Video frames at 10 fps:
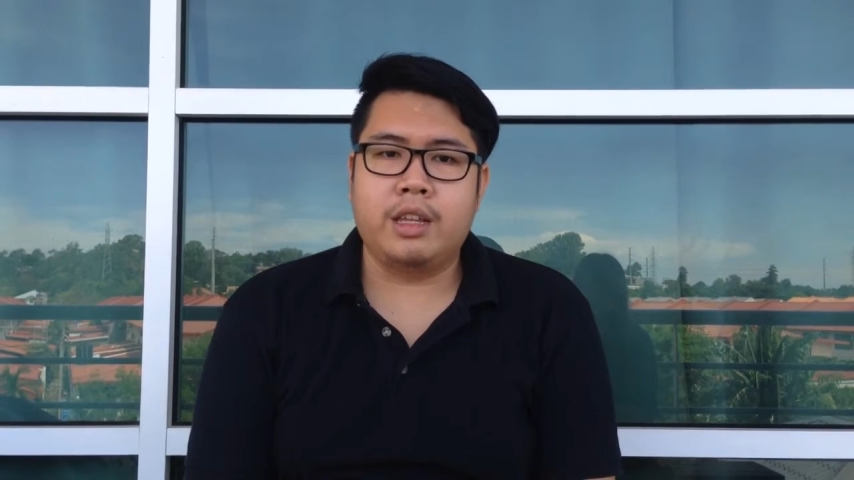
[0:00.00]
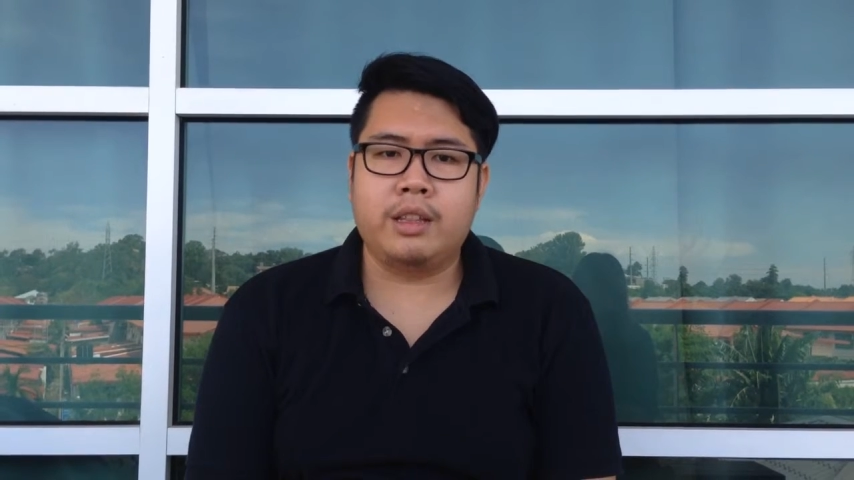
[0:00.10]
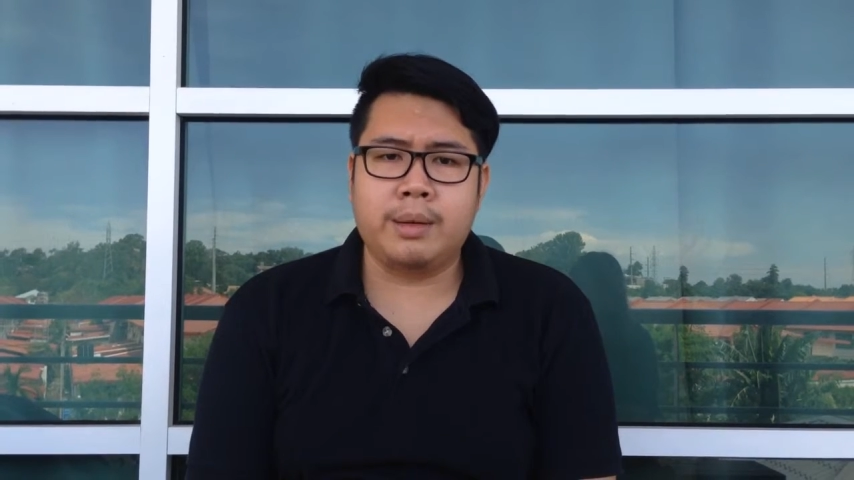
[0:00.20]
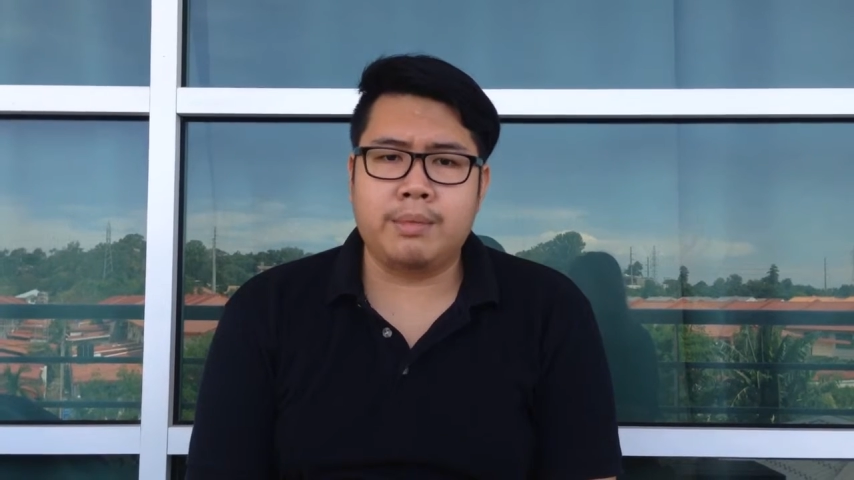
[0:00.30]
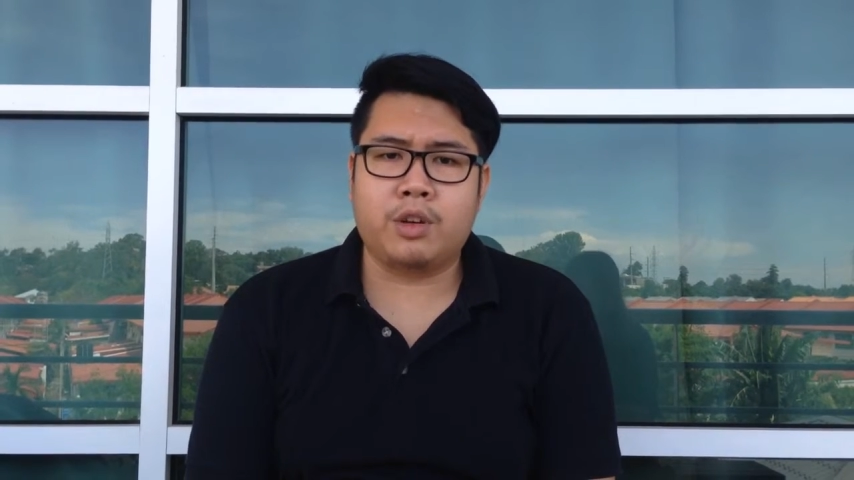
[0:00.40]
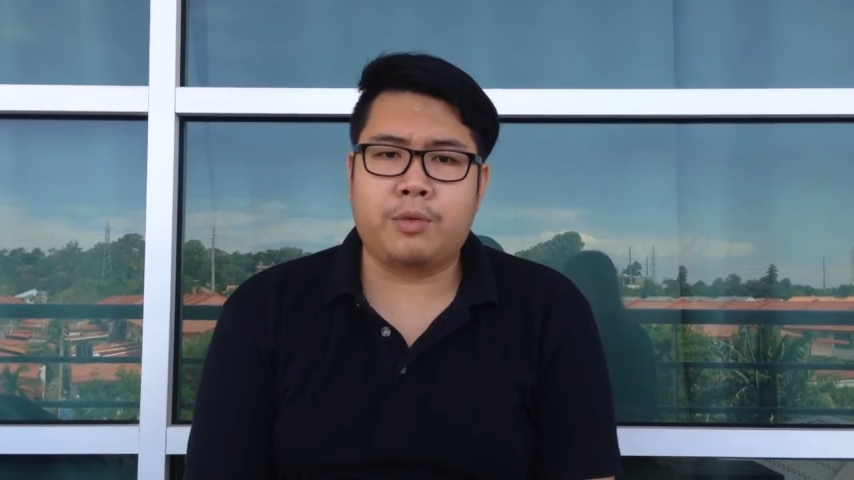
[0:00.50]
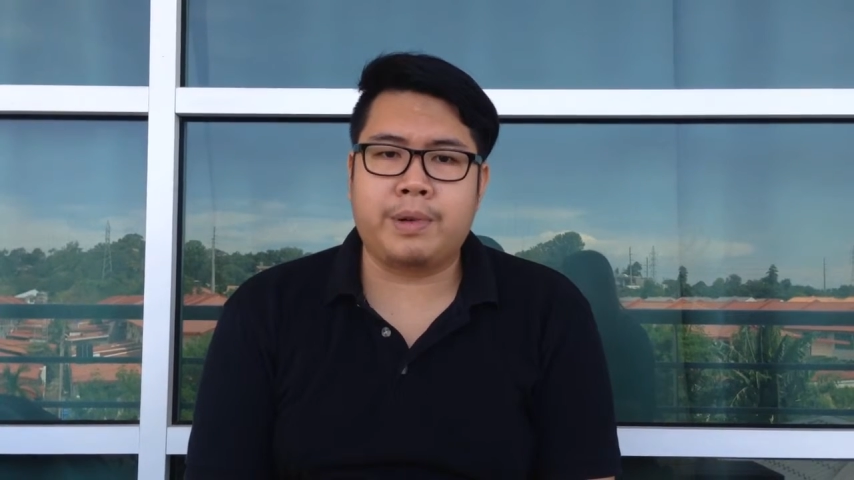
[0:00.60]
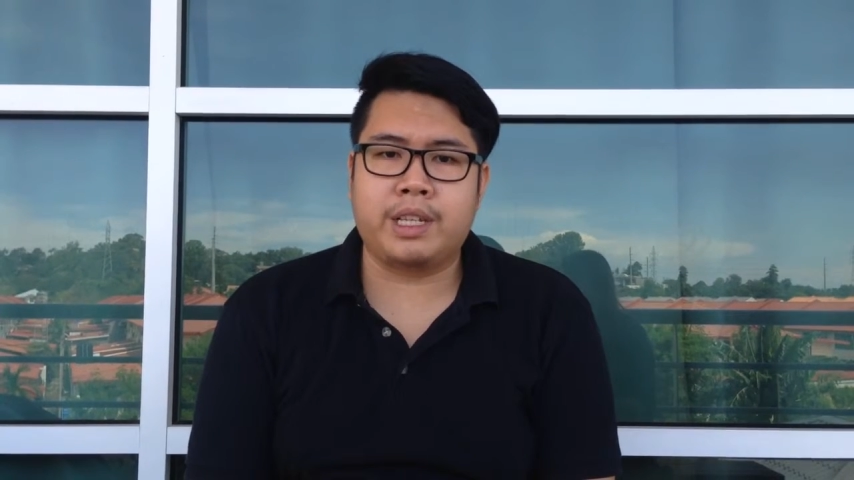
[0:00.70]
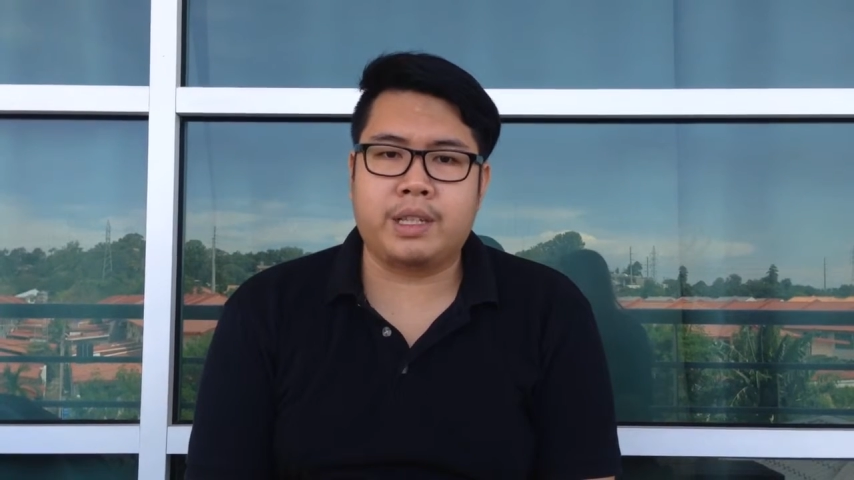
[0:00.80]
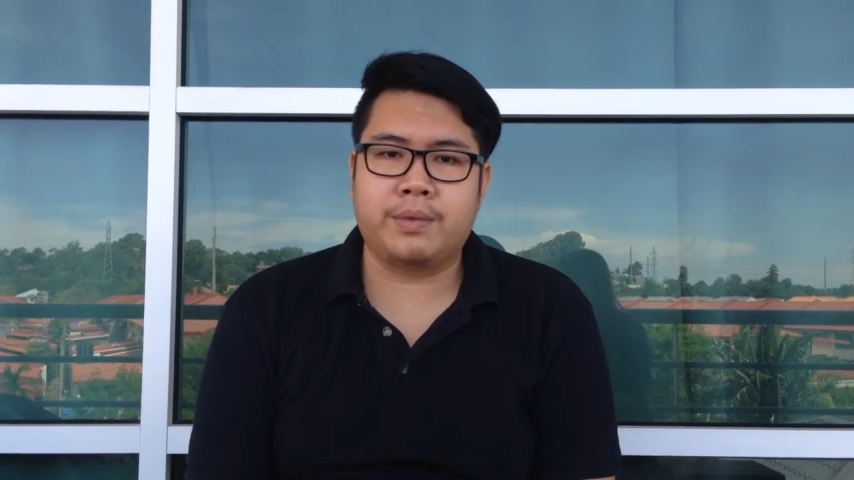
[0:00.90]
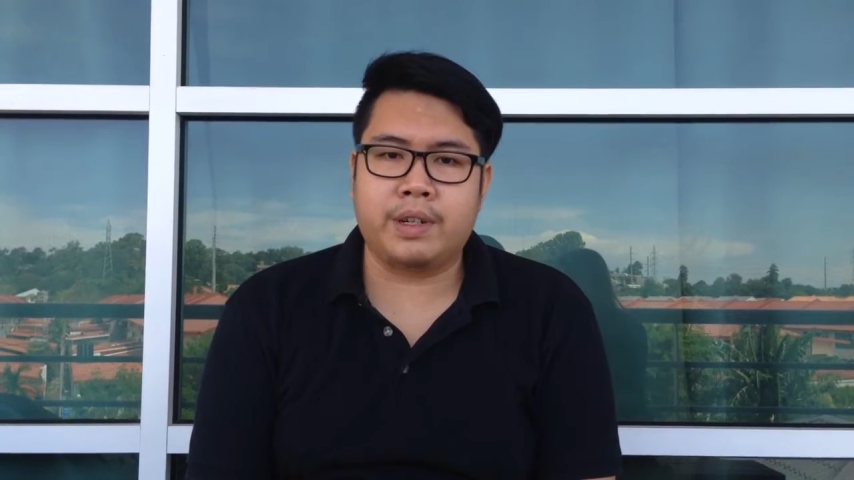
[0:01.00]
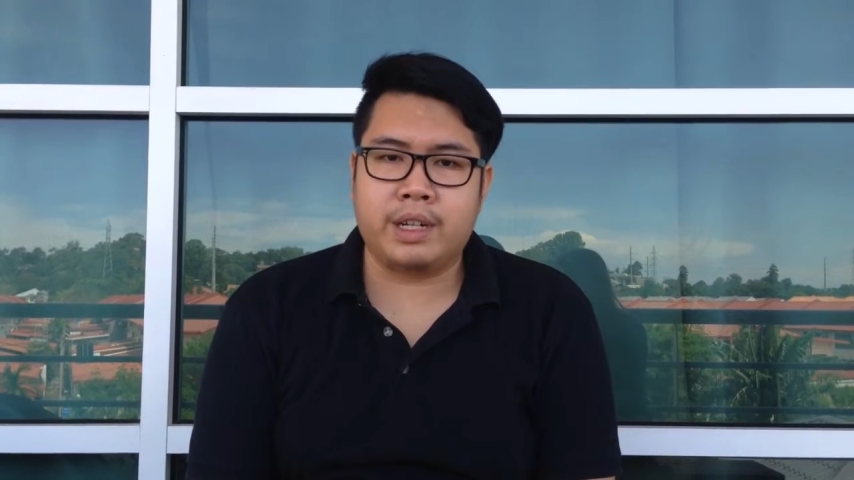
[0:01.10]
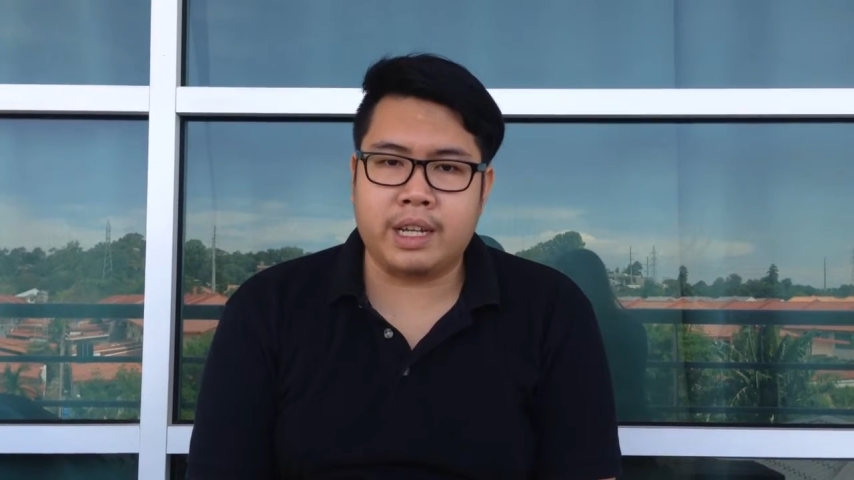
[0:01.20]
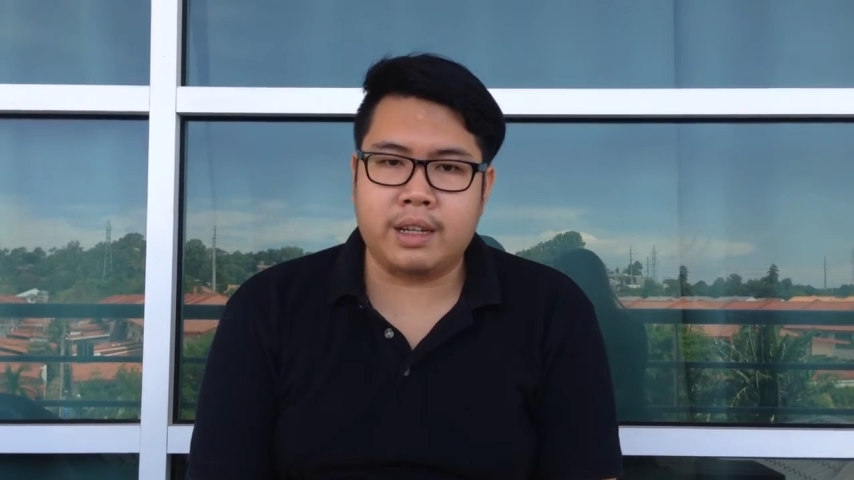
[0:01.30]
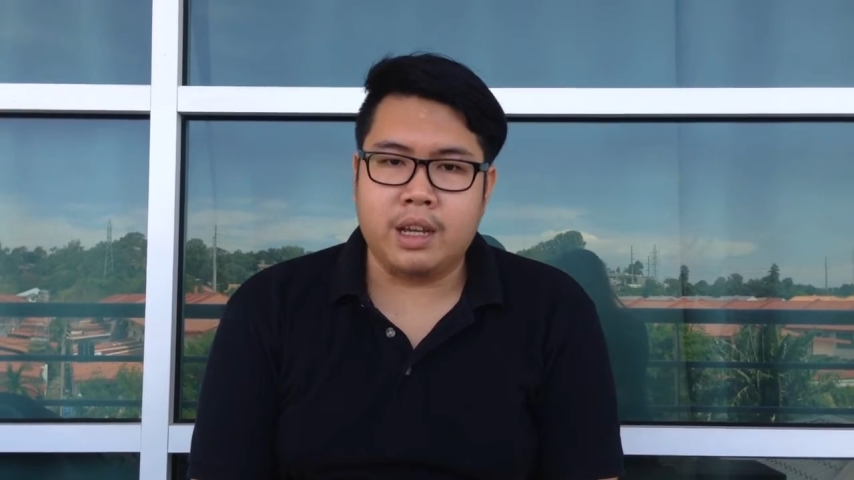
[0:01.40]
In terms of
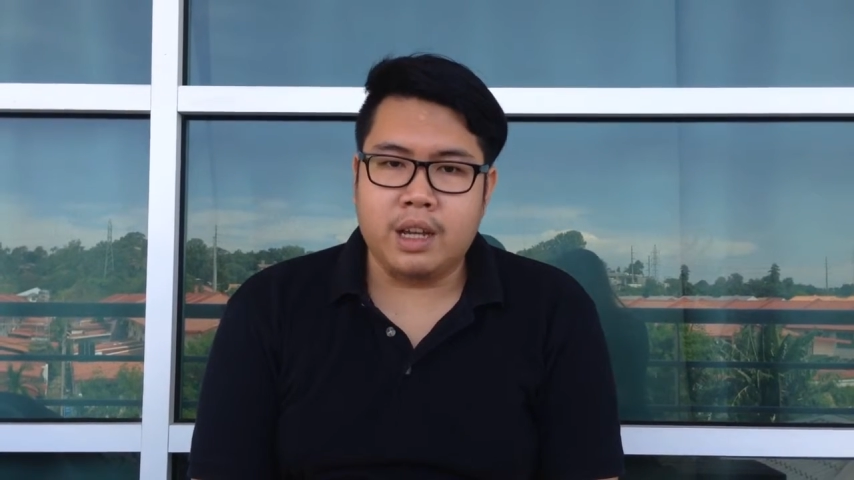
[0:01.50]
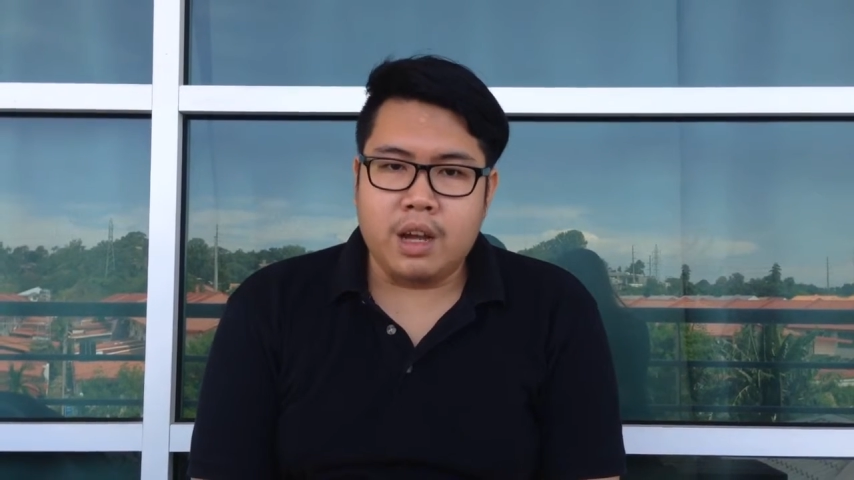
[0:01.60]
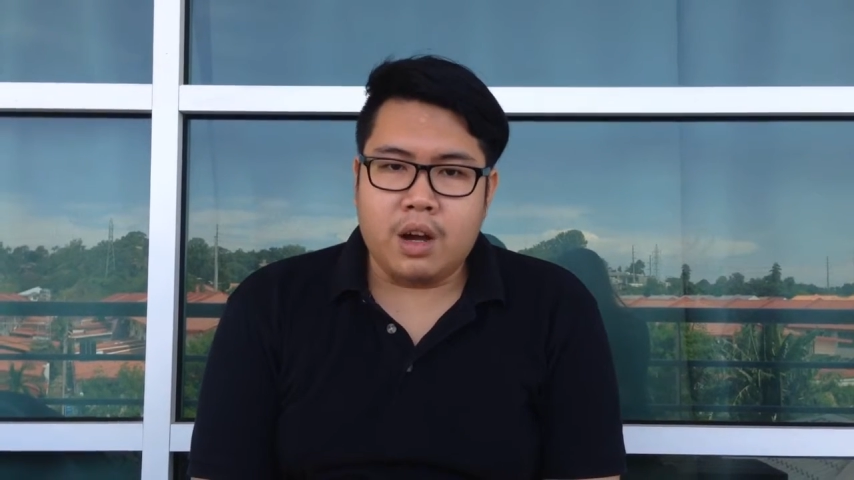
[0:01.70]
preserving